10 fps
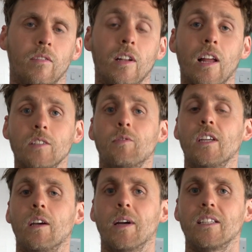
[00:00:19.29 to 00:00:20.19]
The last
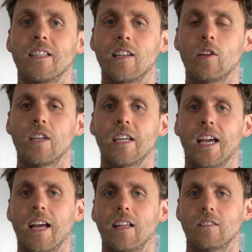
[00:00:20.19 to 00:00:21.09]
video I did
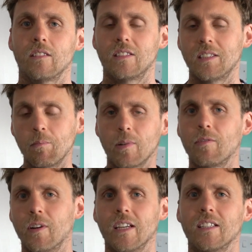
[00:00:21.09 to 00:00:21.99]
looking at
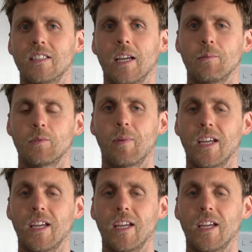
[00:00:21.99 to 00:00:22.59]
simplifying shapes